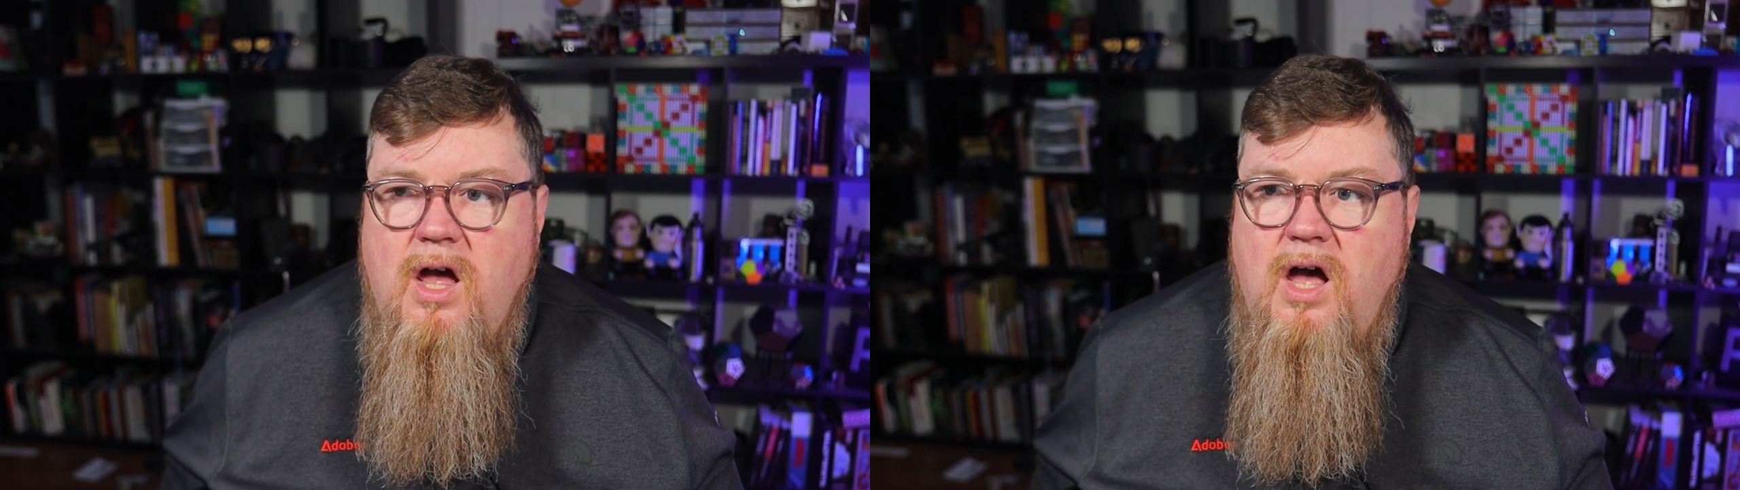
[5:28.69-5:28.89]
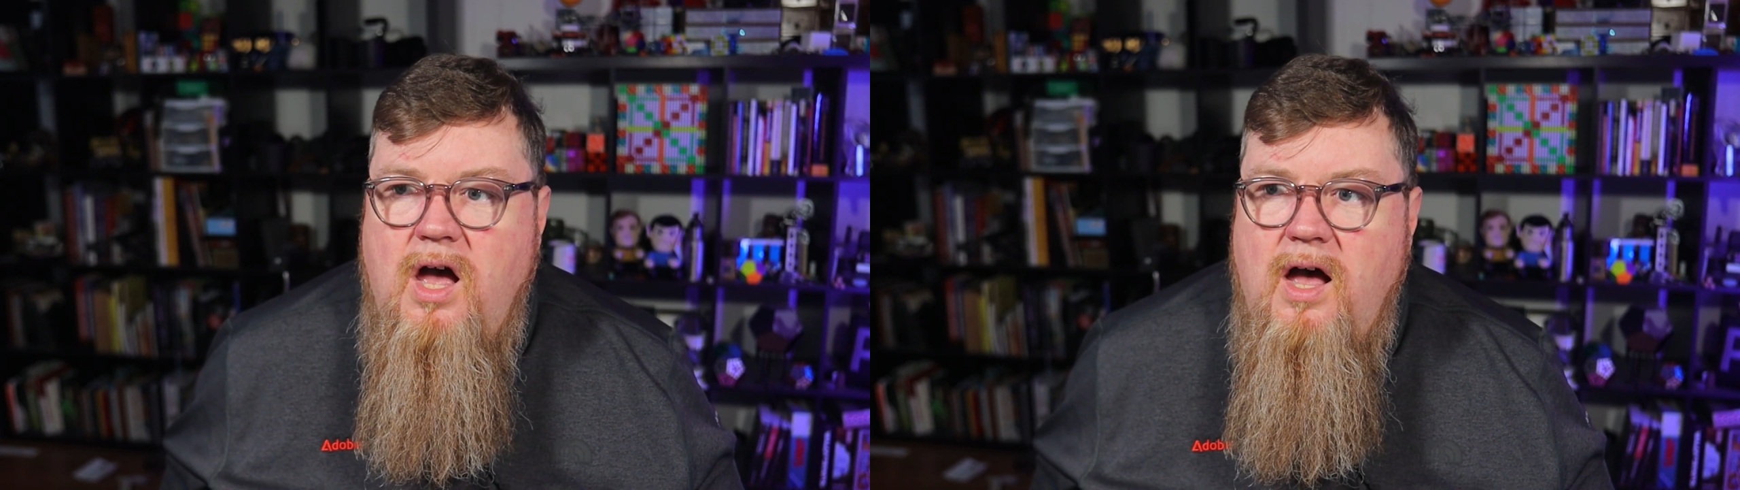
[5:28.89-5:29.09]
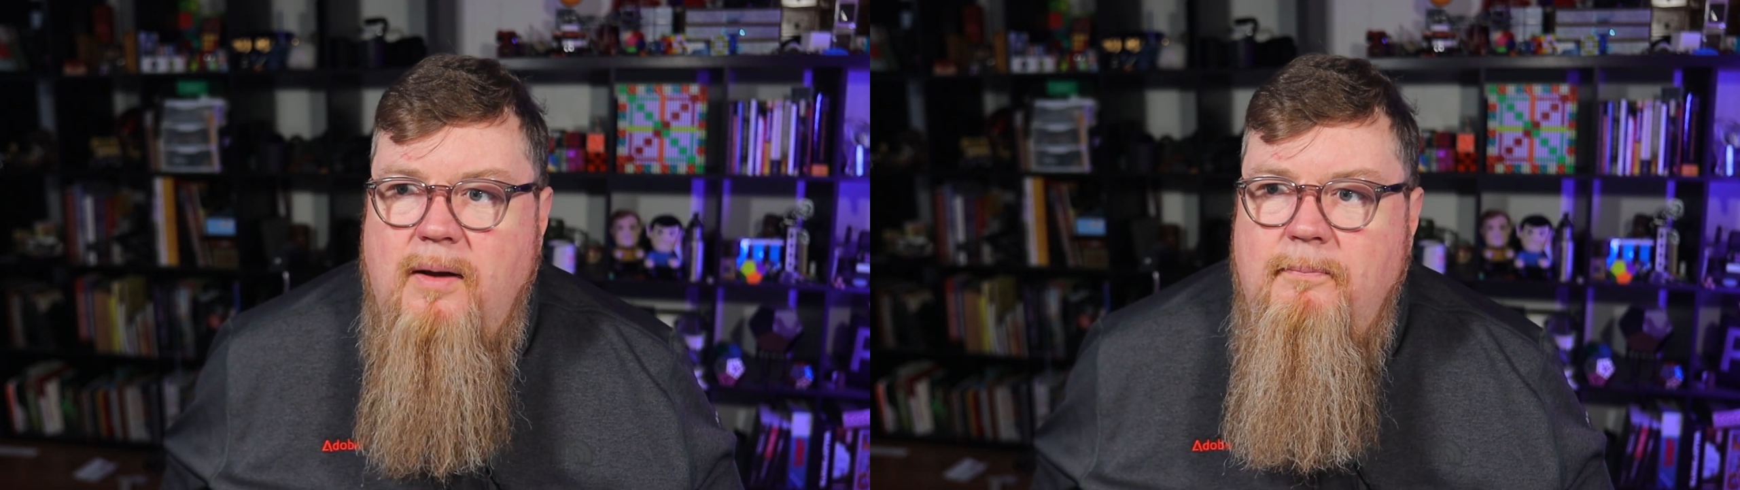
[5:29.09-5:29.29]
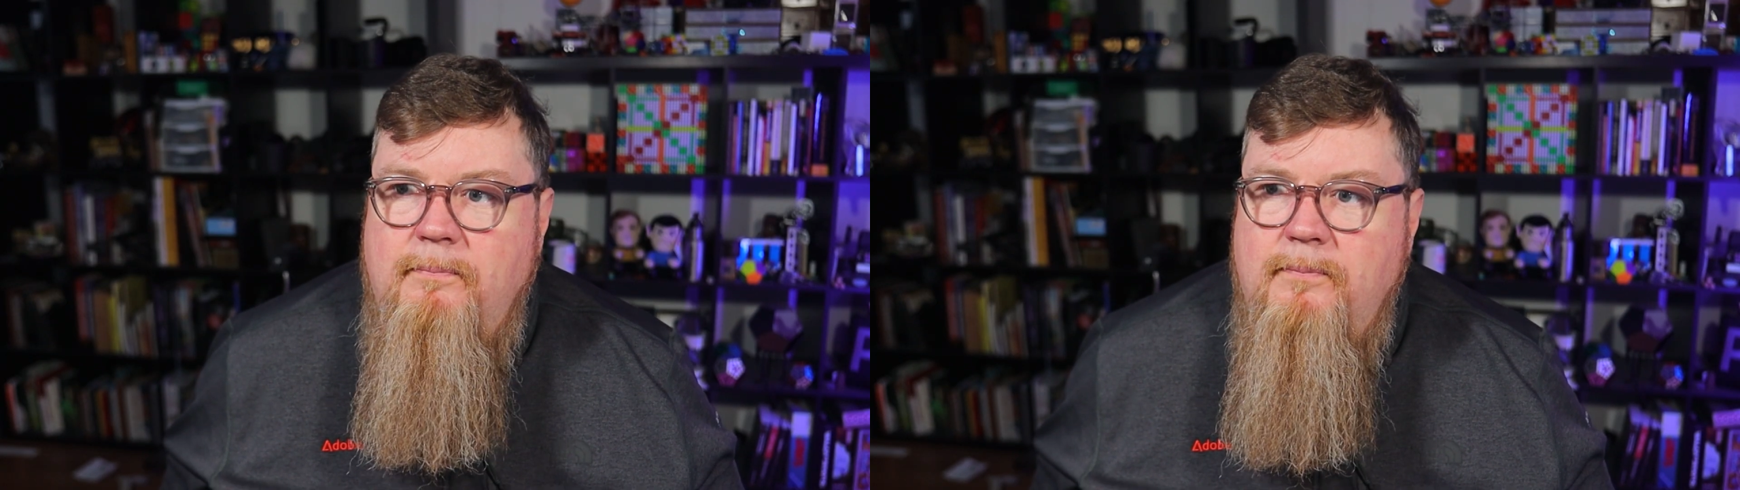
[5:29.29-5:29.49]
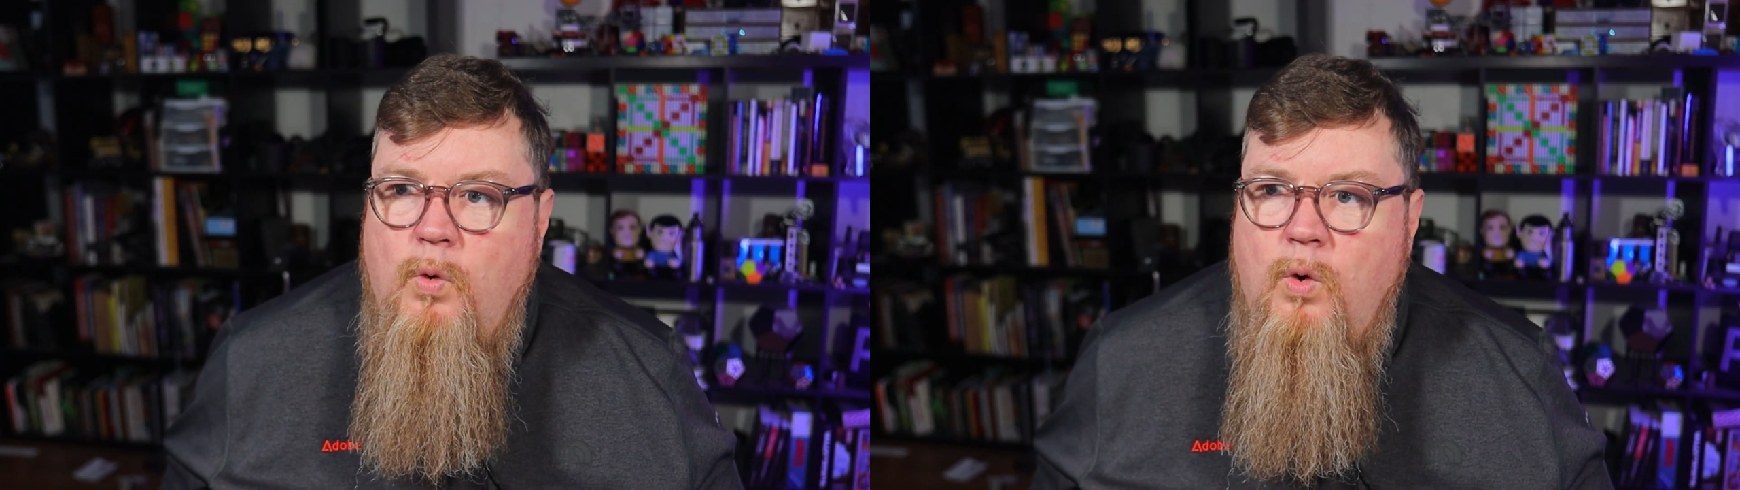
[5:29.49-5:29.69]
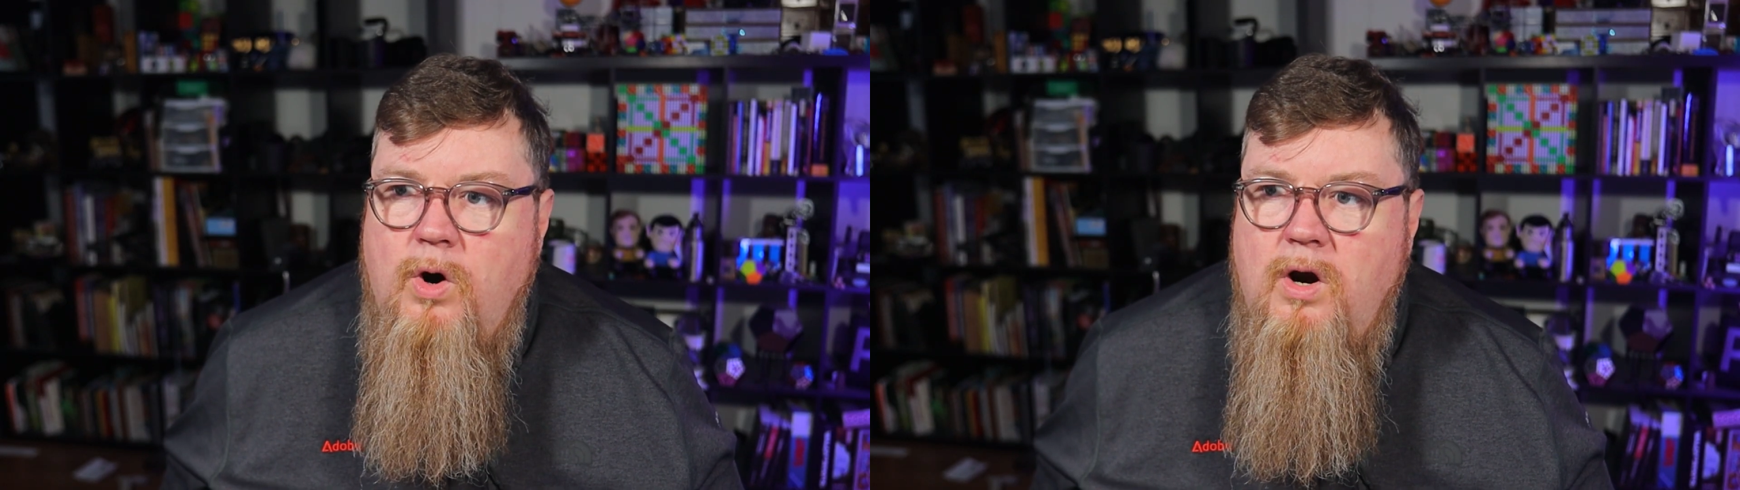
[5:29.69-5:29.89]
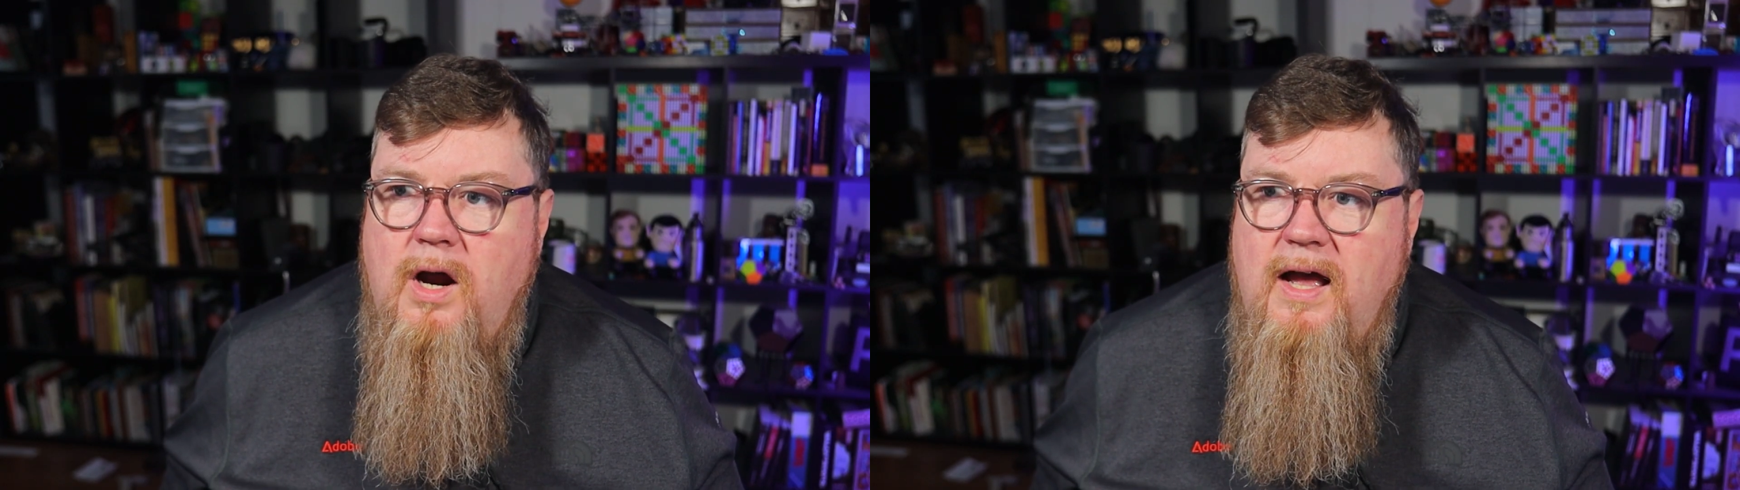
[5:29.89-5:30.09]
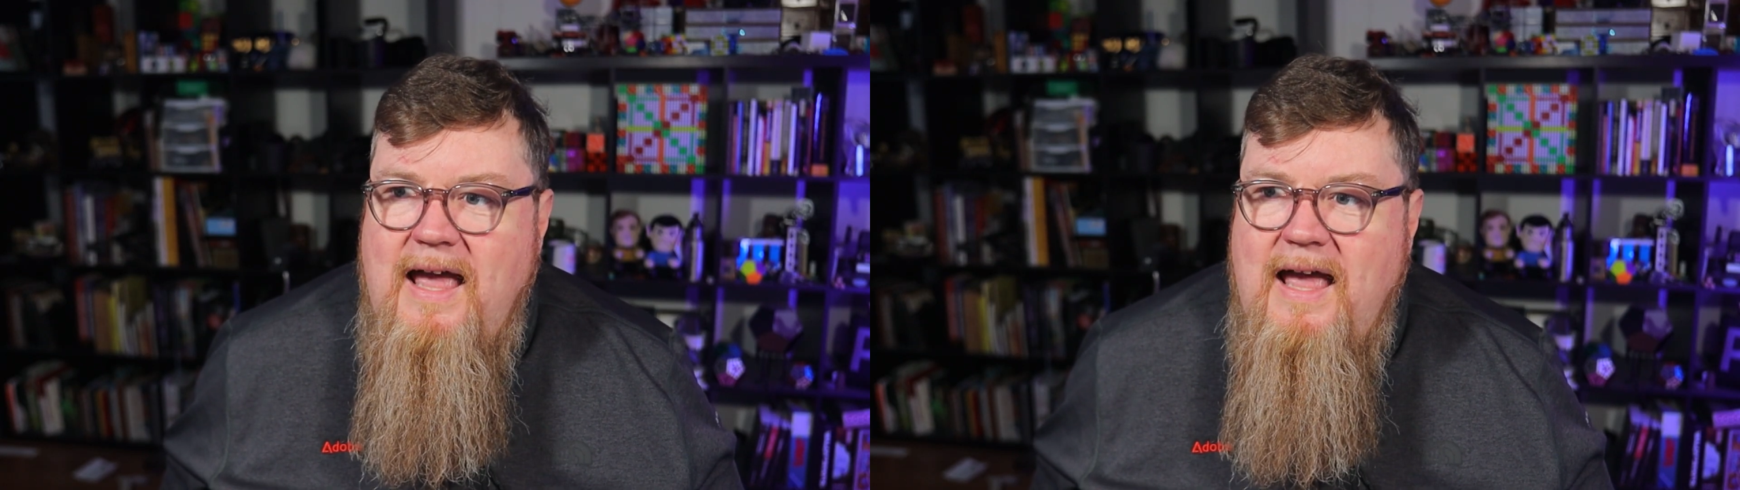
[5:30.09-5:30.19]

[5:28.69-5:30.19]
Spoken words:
or